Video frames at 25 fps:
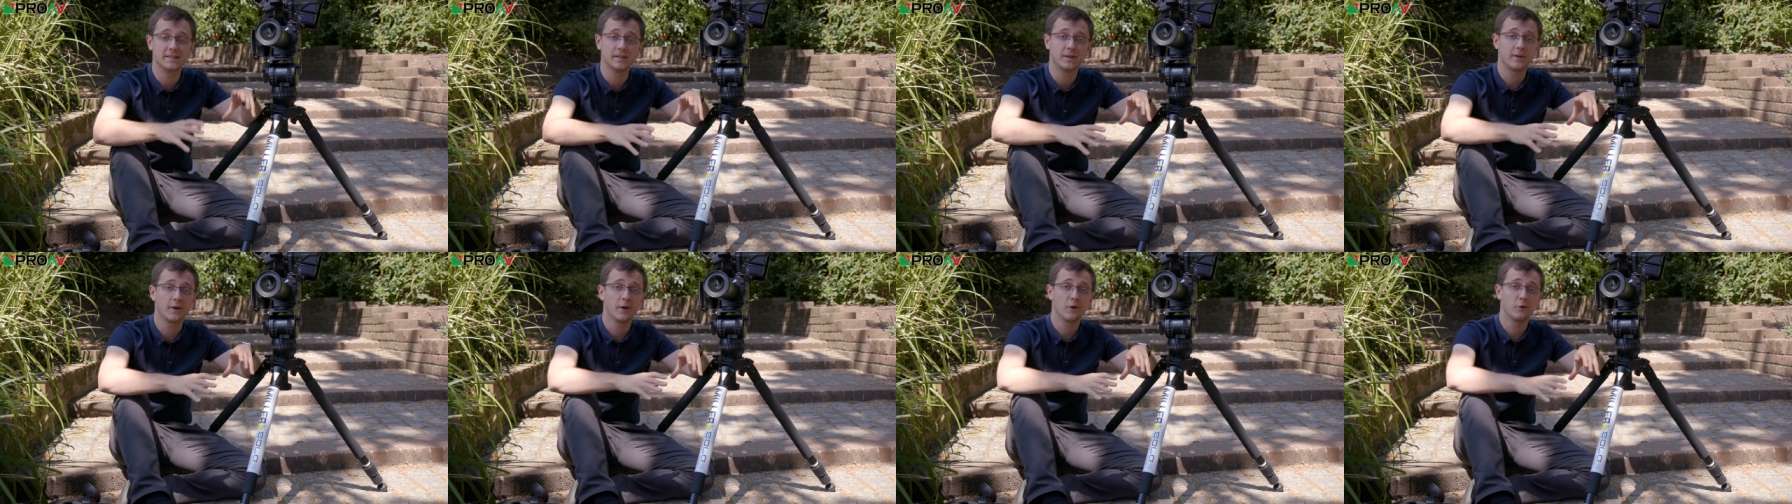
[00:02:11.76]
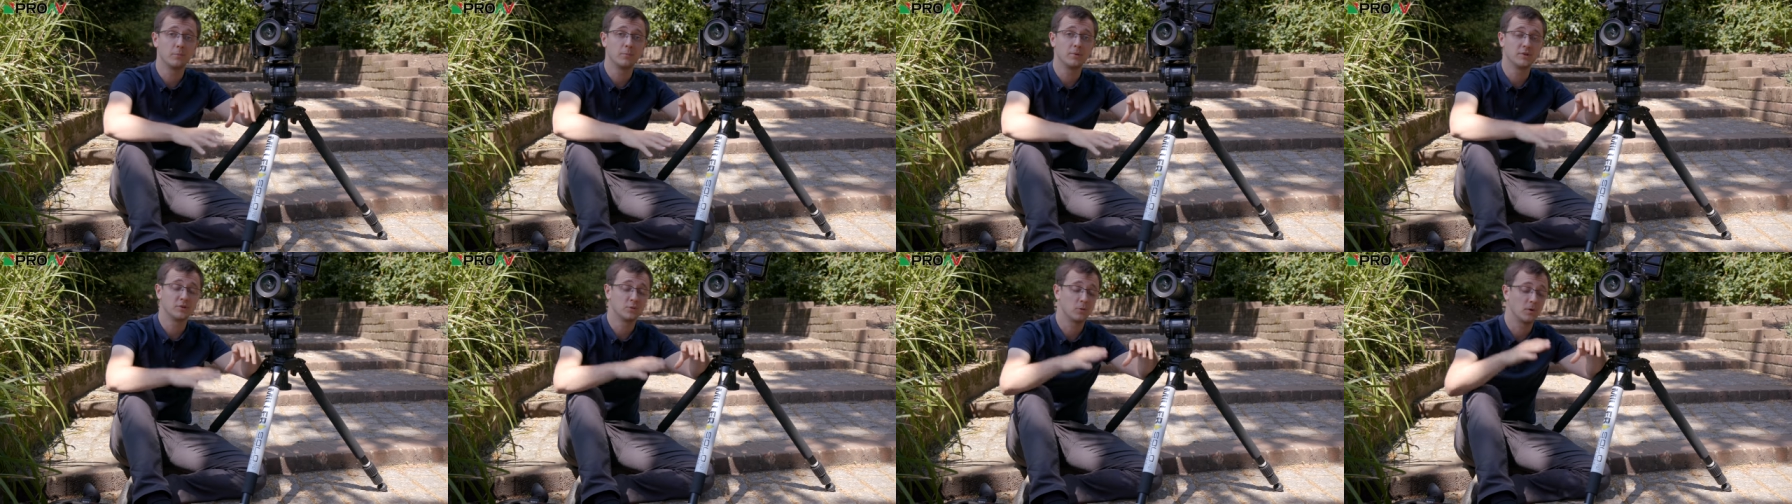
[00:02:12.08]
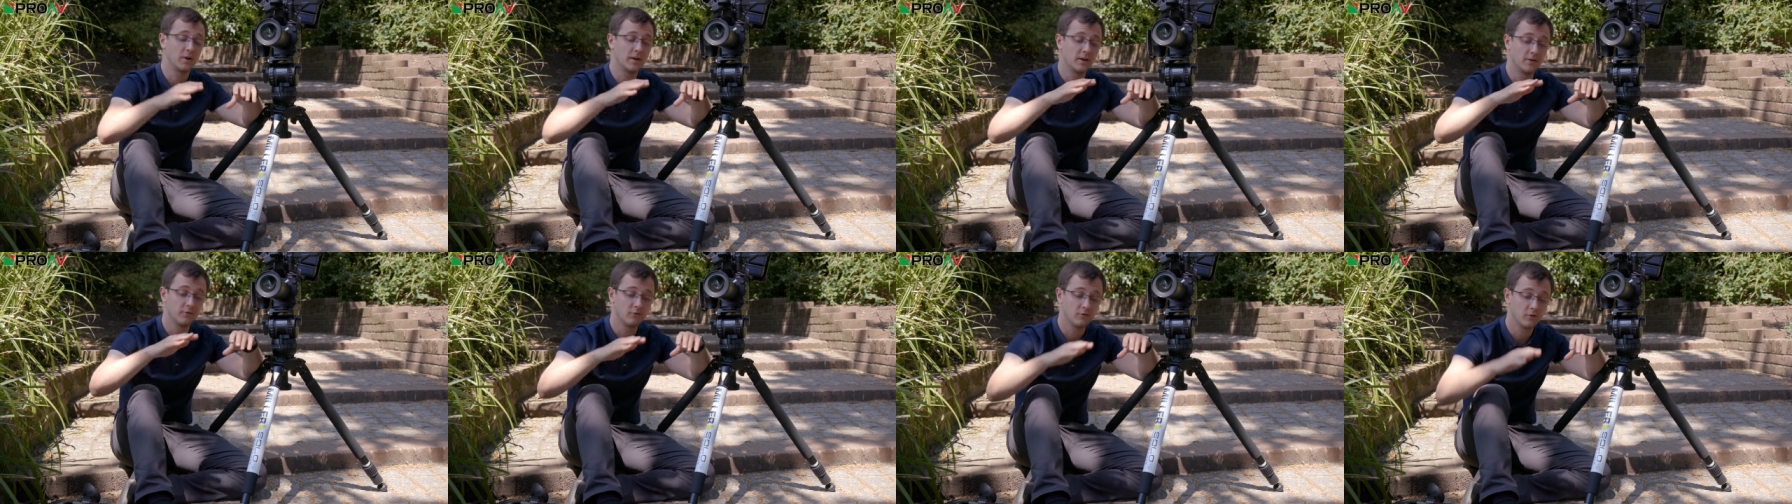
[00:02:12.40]
to go
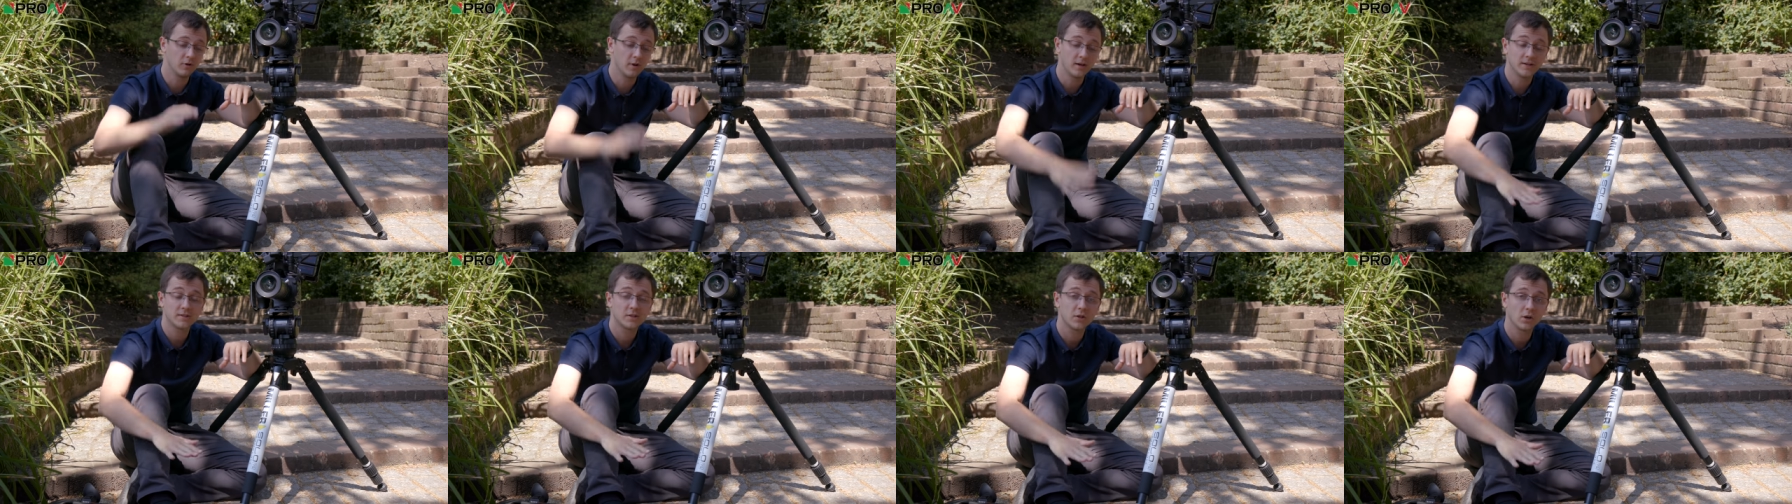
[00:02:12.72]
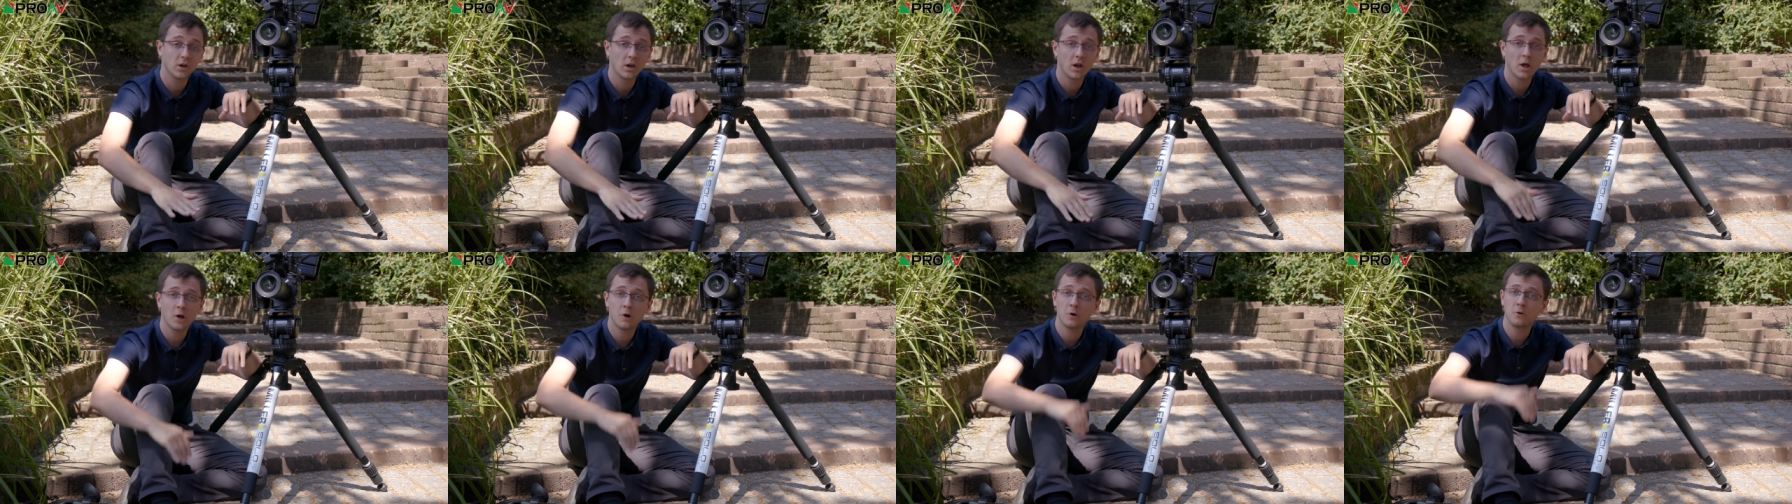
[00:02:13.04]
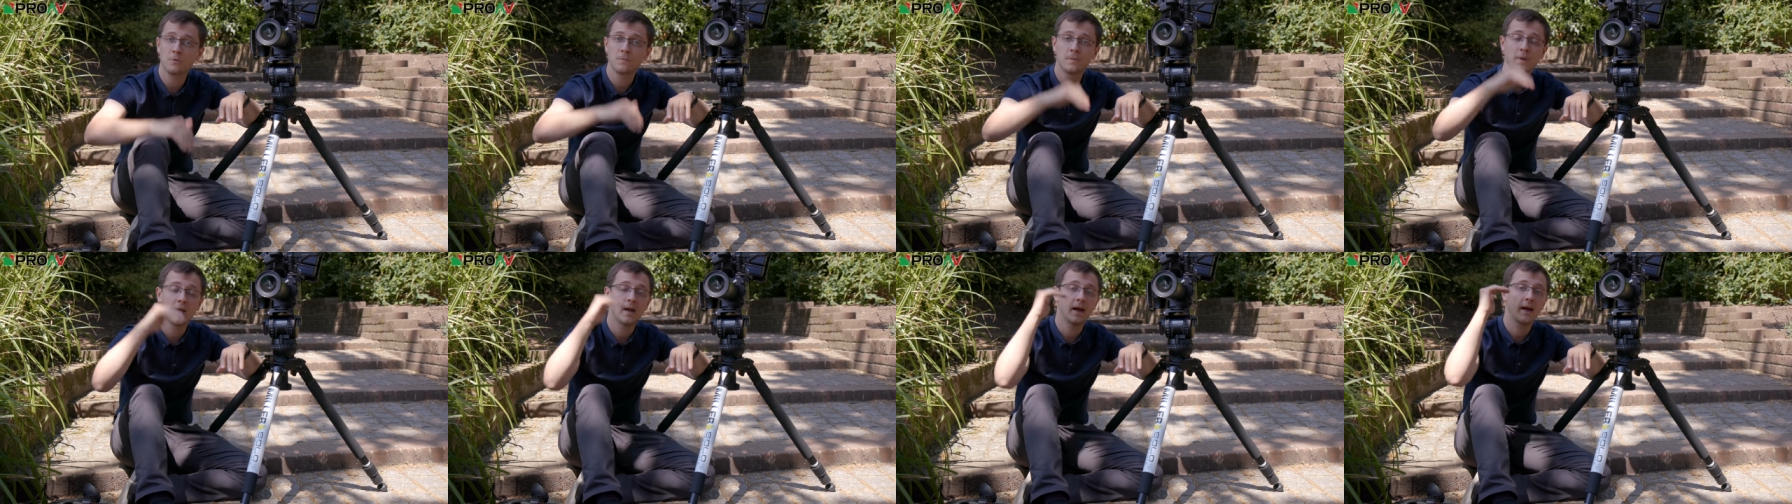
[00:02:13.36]
between nice and
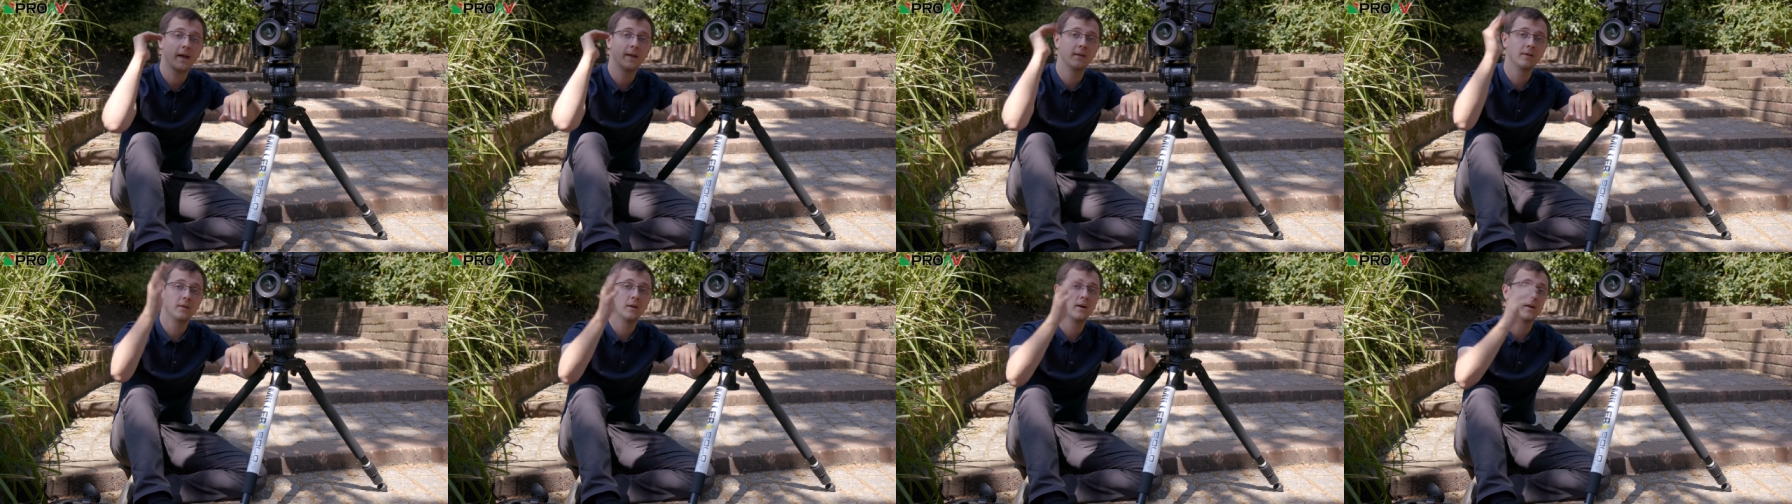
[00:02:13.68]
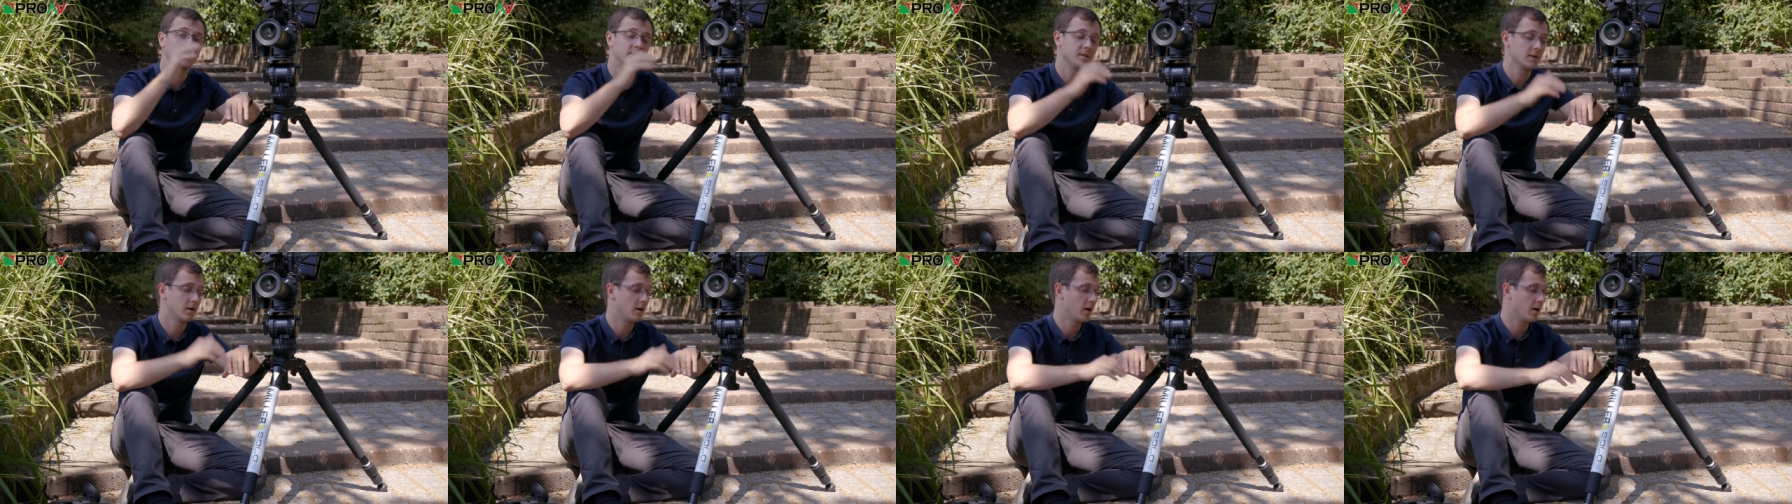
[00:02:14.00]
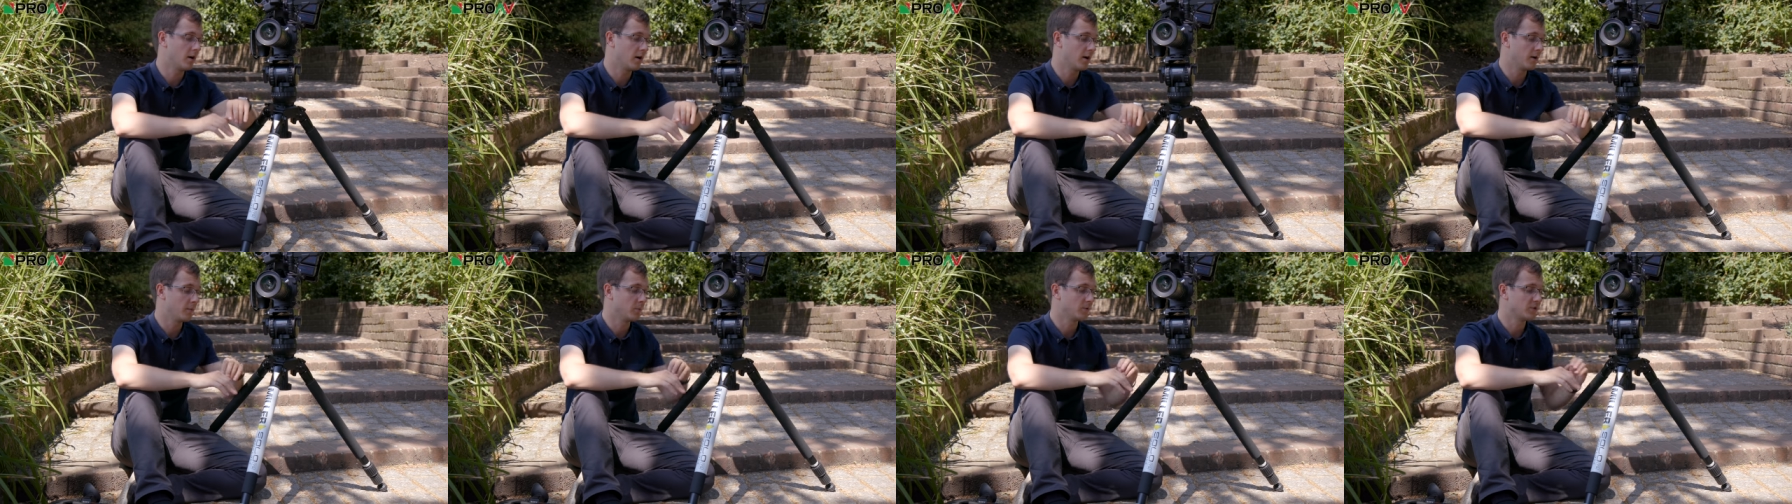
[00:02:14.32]
low and nice and high,